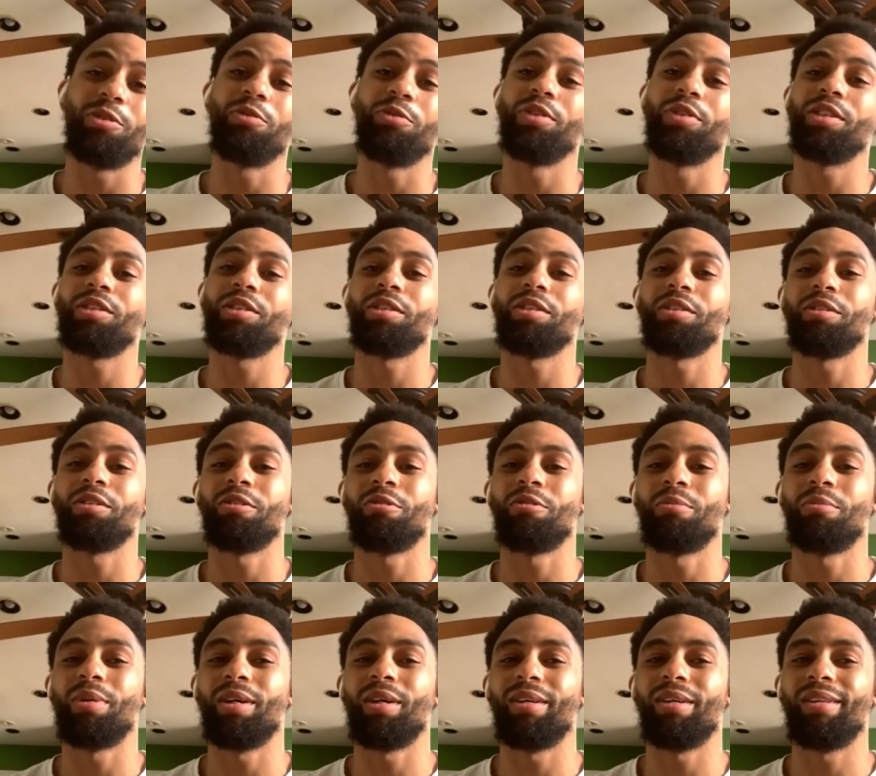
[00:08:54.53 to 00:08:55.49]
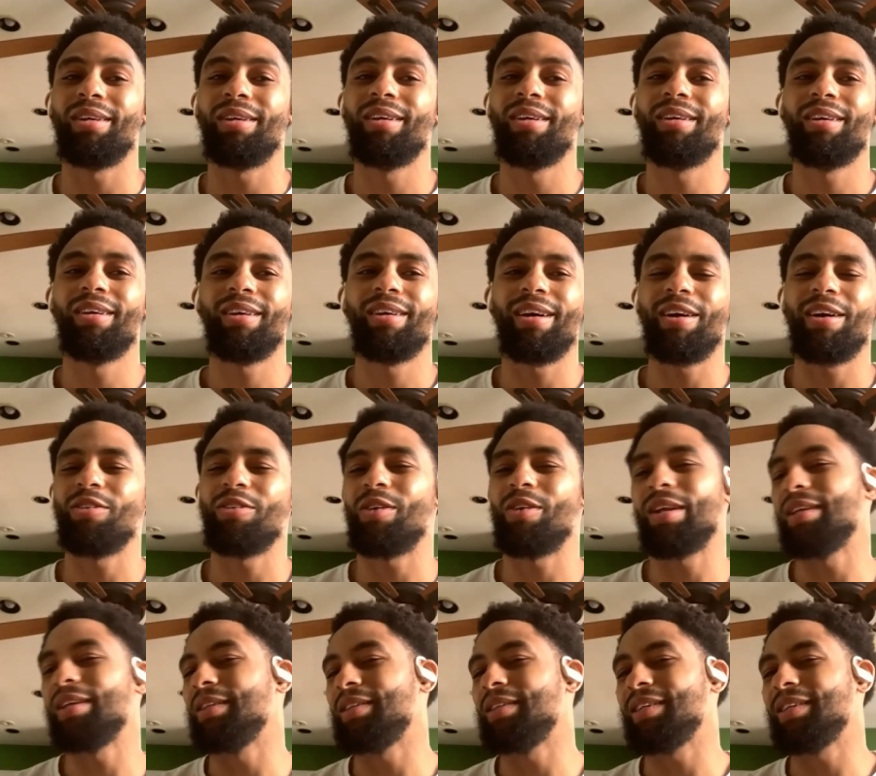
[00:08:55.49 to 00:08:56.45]
to VCU, but I don't know.
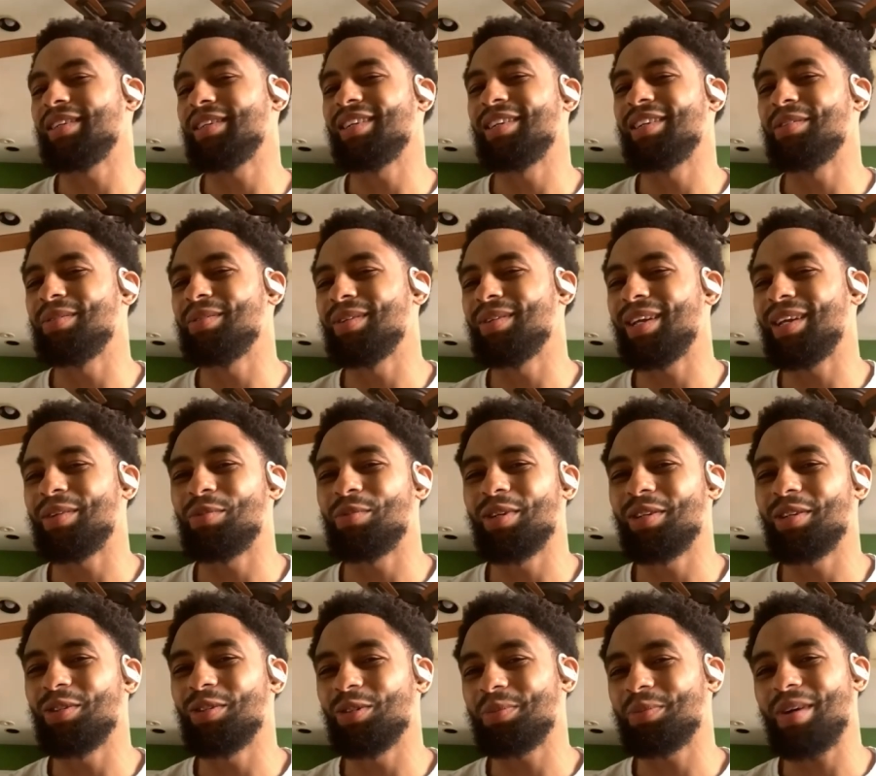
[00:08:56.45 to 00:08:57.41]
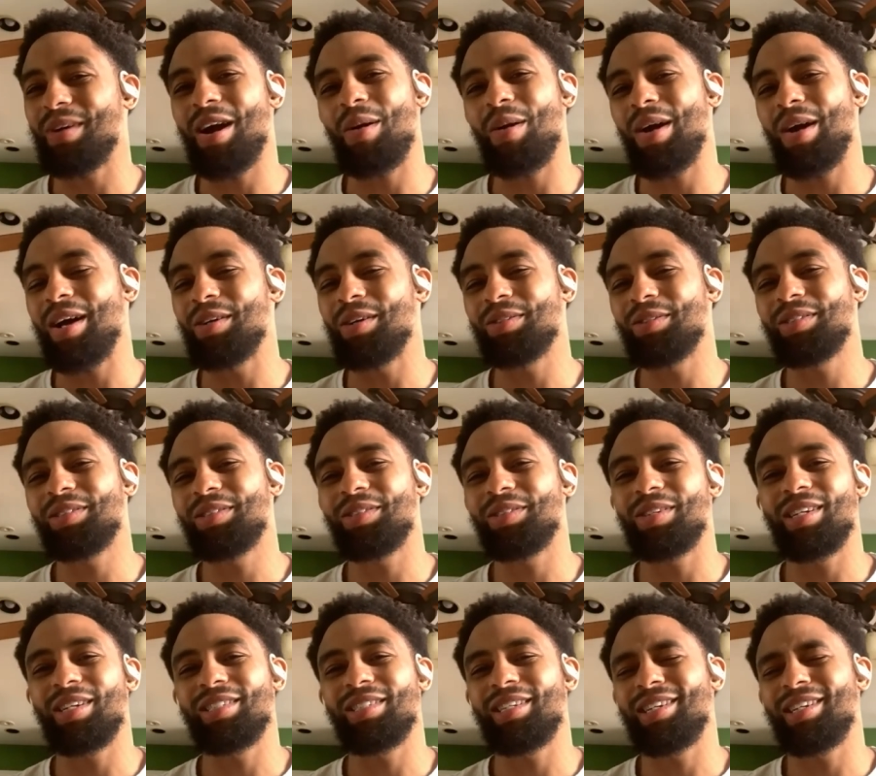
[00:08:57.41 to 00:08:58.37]
I didn't think that they were like one of those powerhouses.
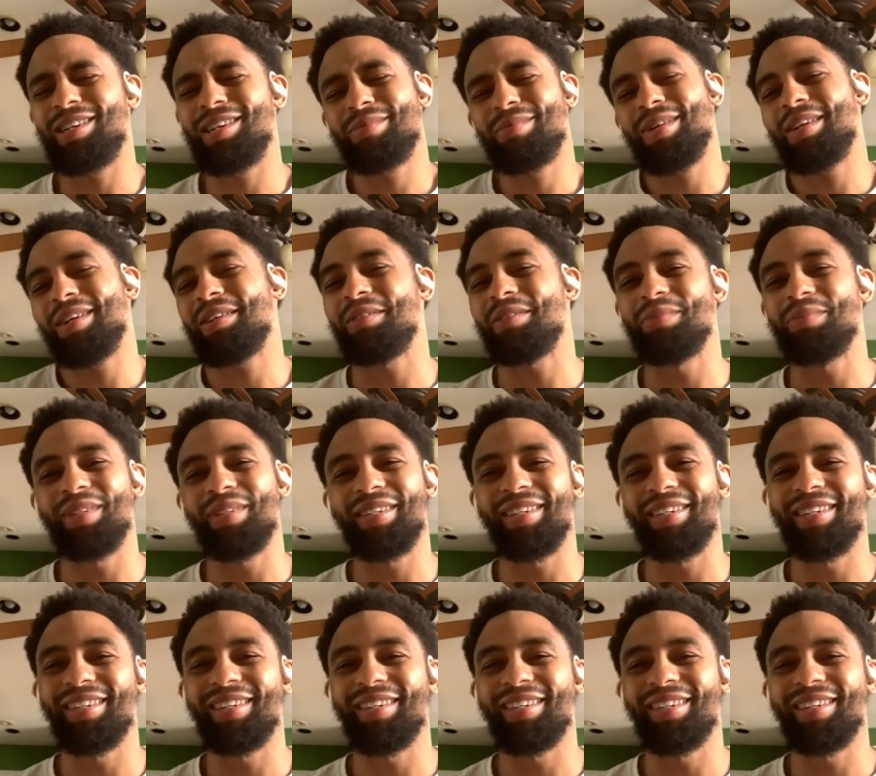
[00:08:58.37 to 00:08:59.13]
So I was like, I'm not coming